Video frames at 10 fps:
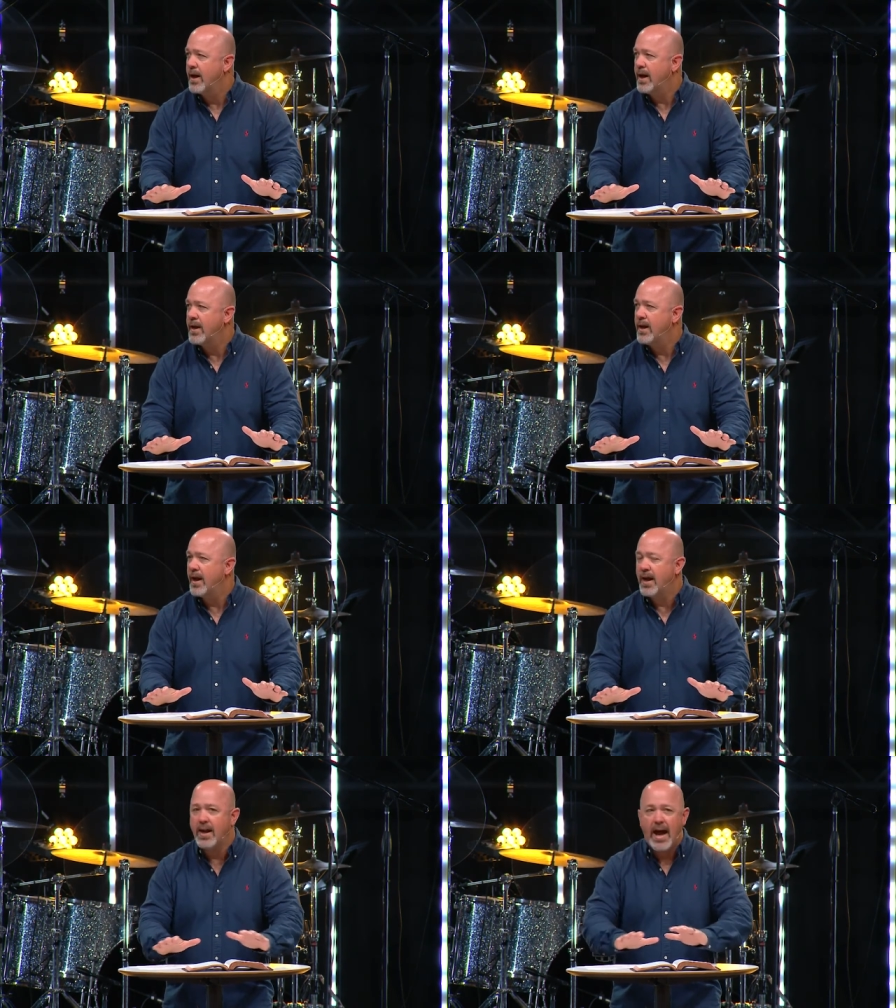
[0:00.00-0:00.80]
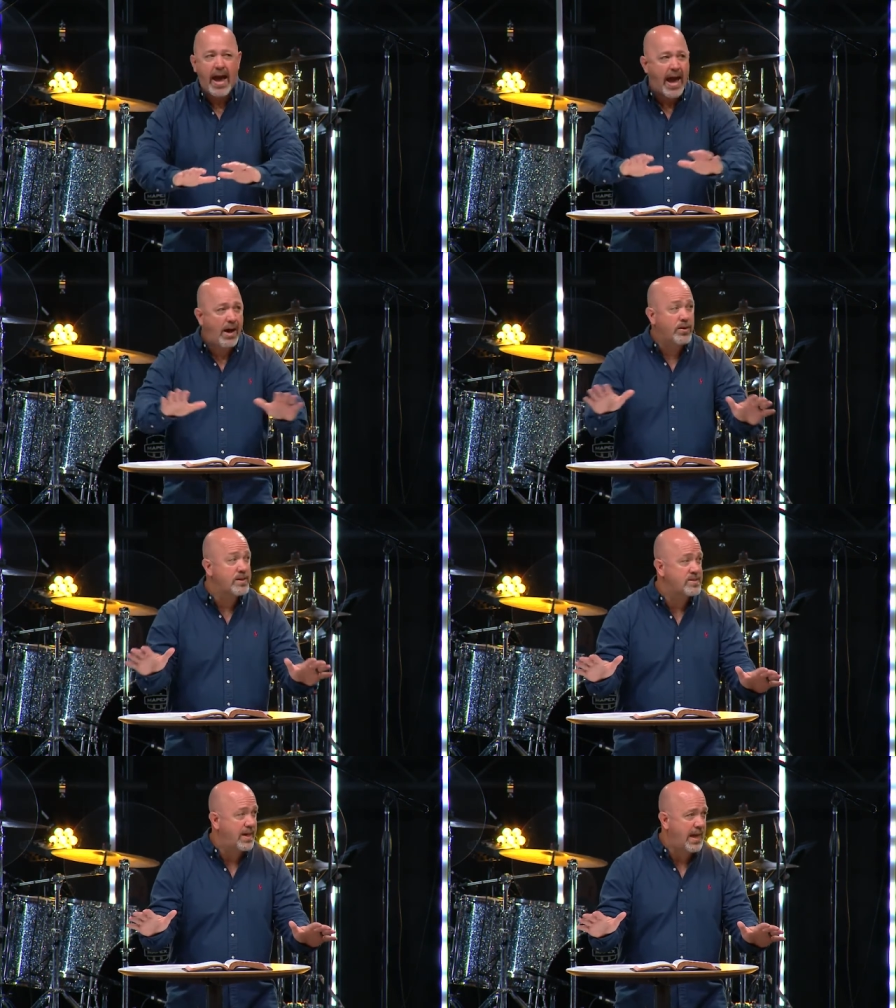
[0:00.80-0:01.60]
And, and how
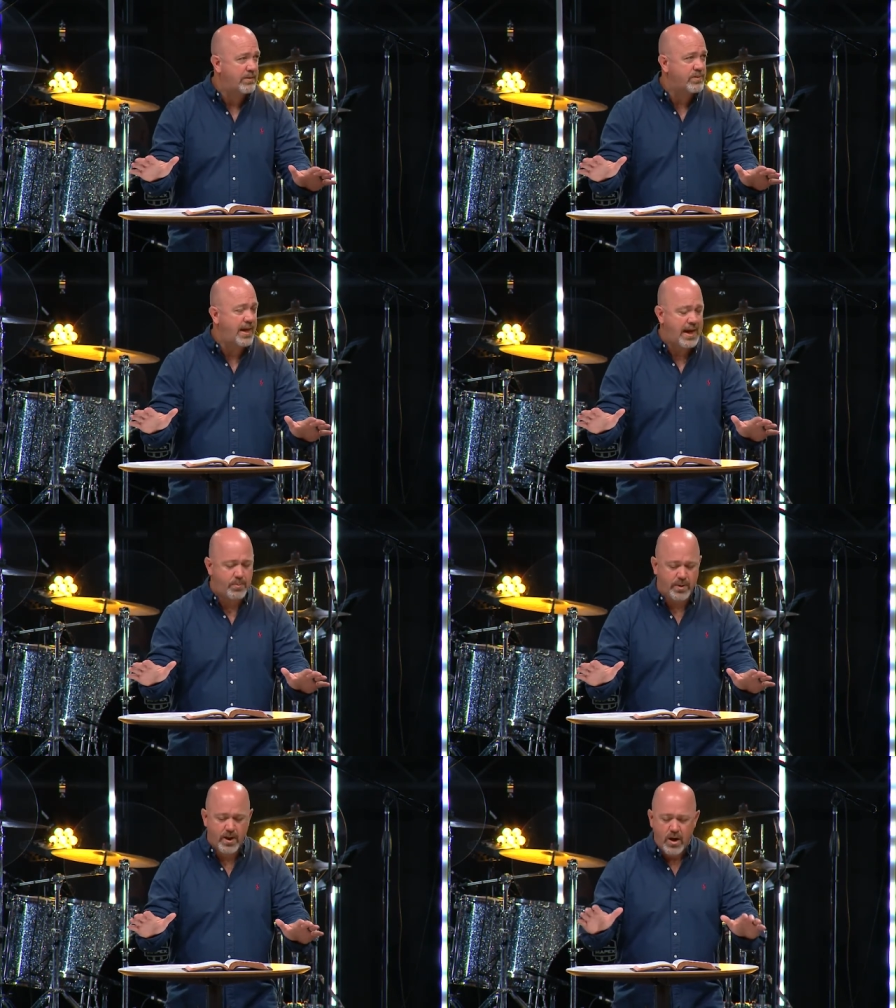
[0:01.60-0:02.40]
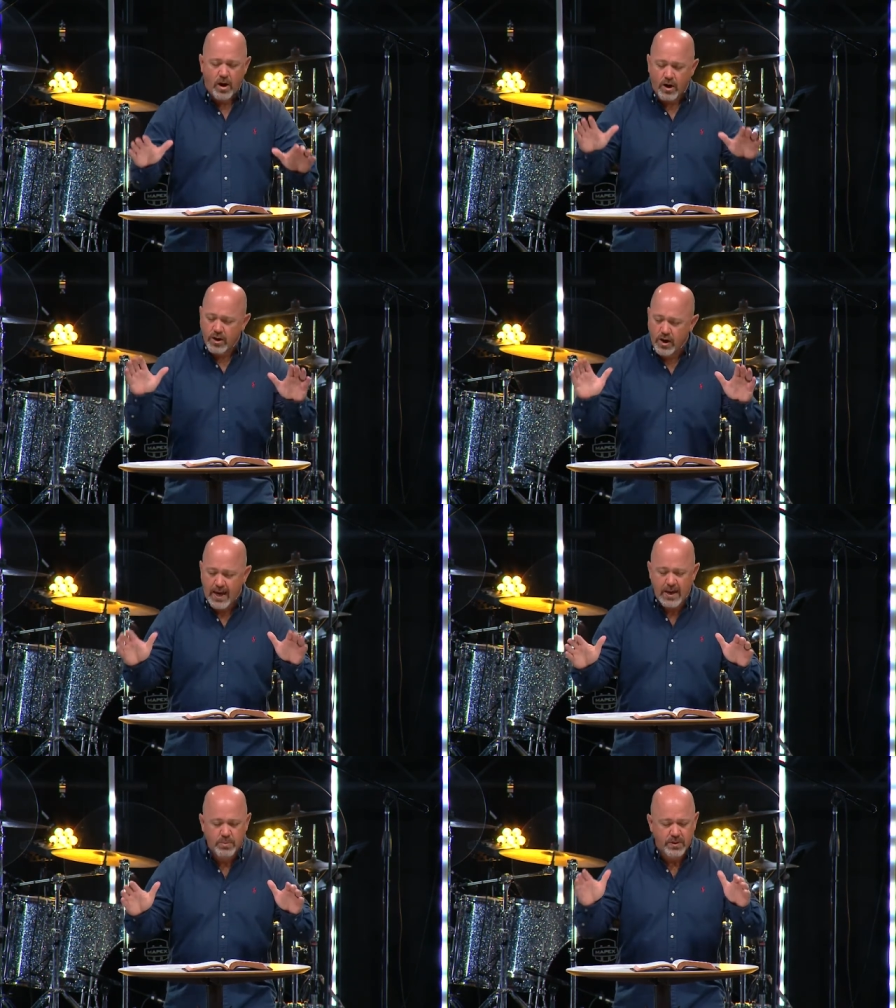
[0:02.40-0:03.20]
does it have to happen? Are you
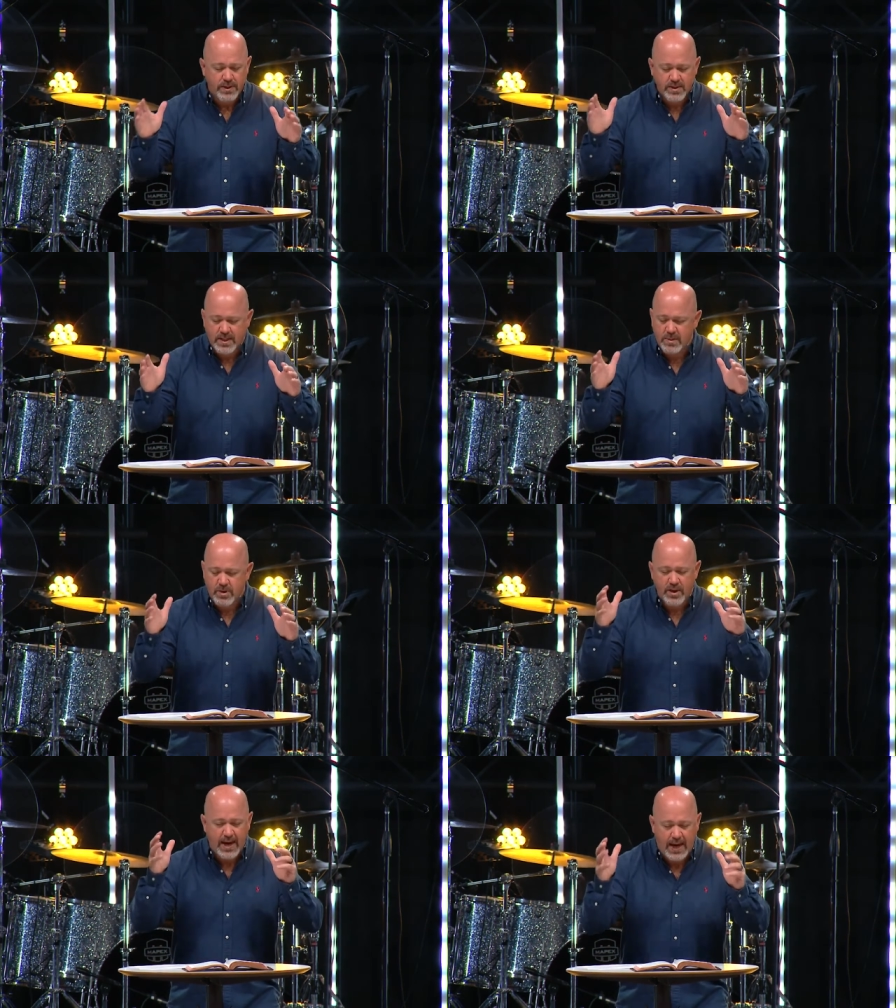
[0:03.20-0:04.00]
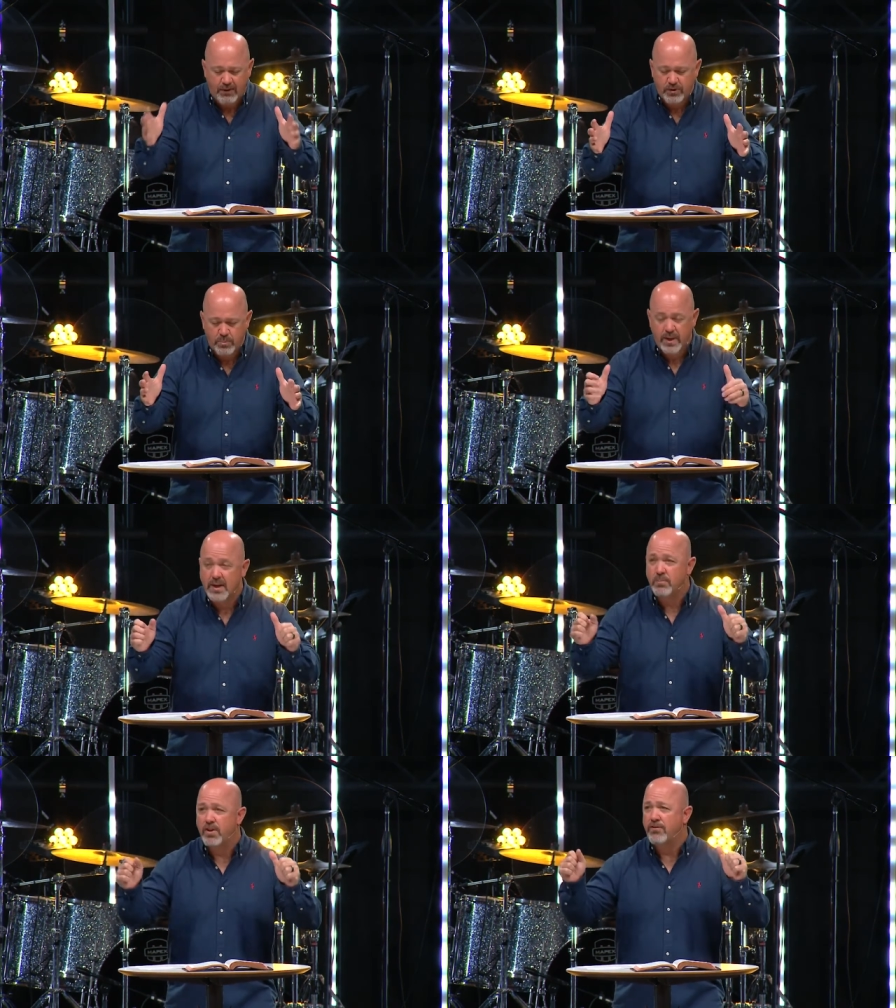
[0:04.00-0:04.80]
able to see him? Do you have to
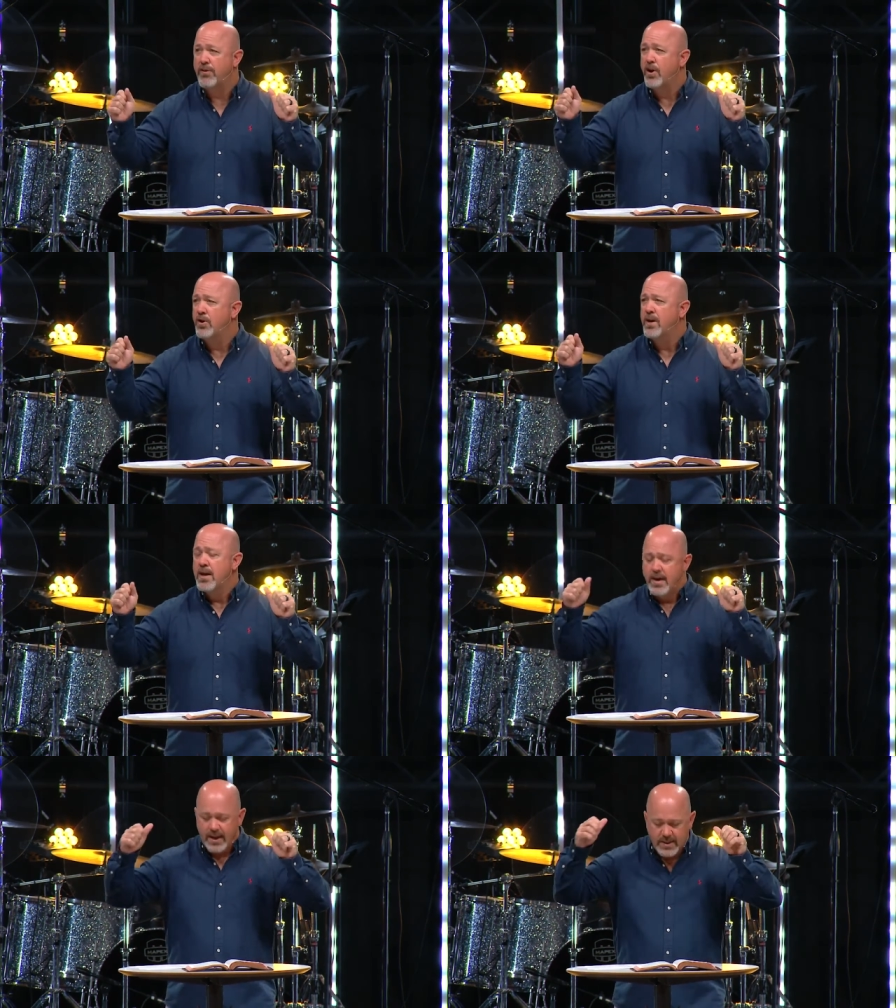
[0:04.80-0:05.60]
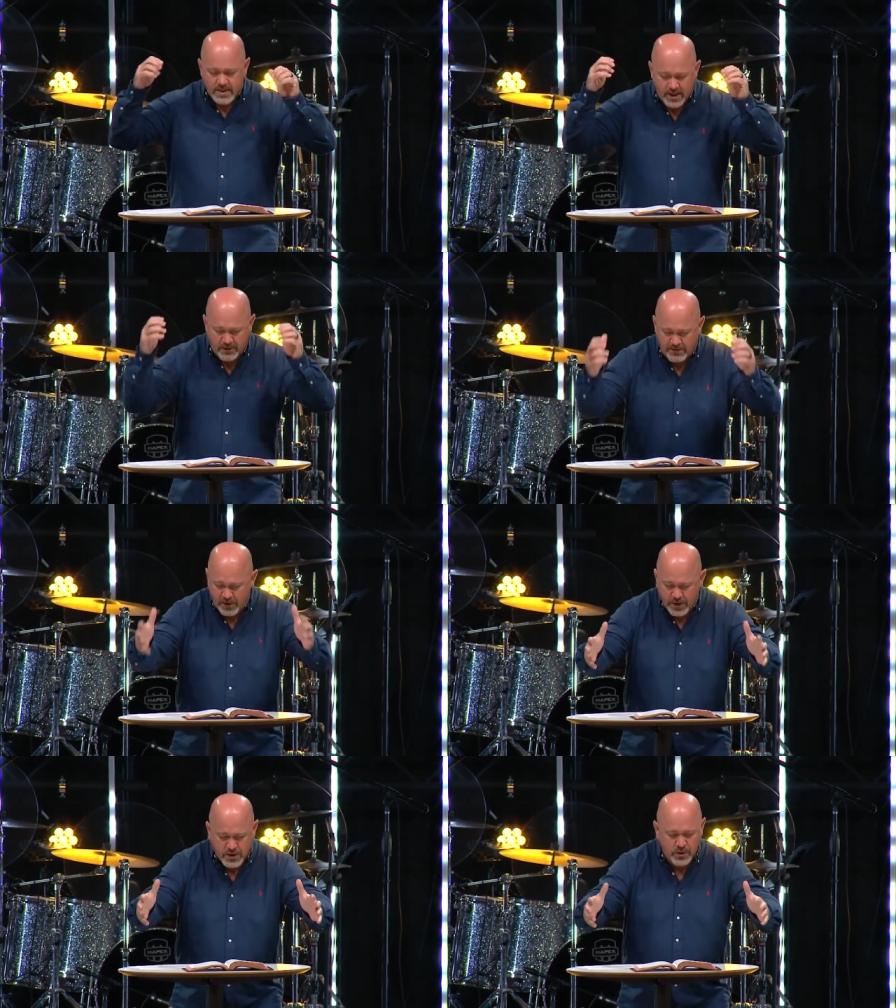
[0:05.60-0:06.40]
pick up the phone? Is it a
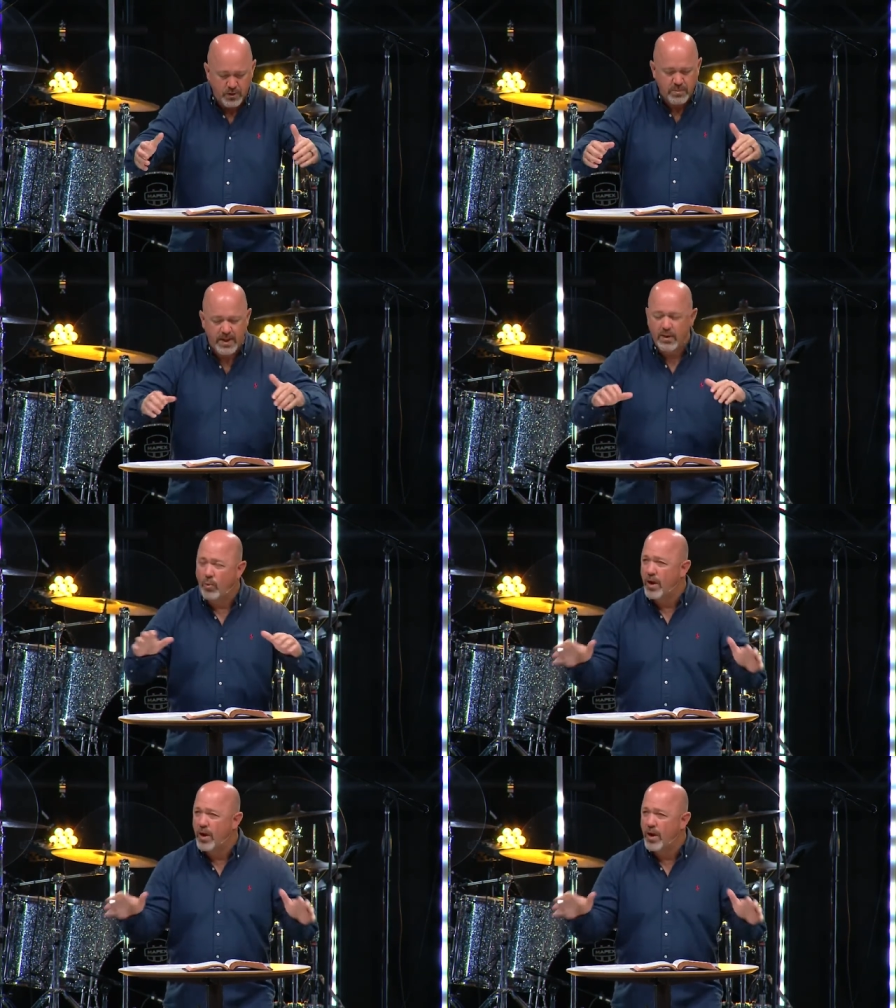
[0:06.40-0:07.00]
virtual meeting?